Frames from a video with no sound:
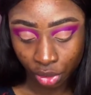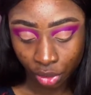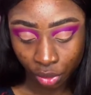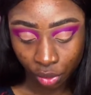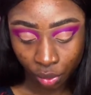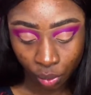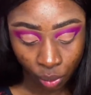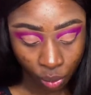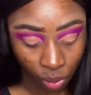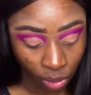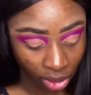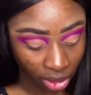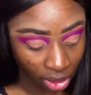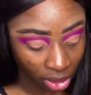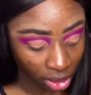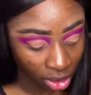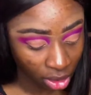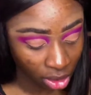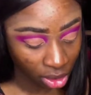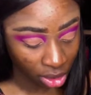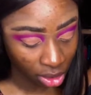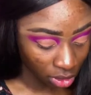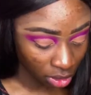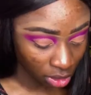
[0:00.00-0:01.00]
with
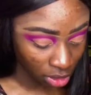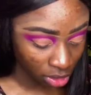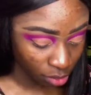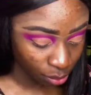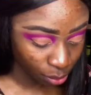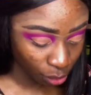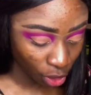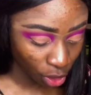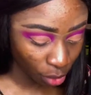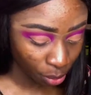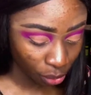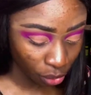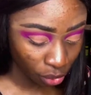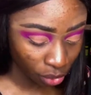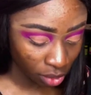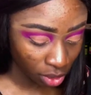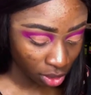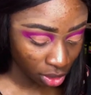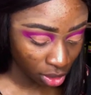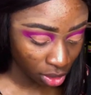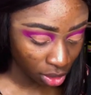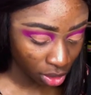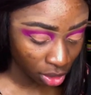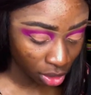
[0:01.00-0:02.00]
this purple
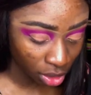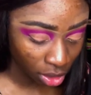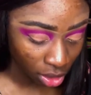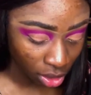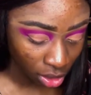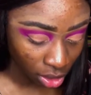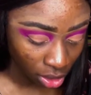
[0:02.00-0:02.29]
color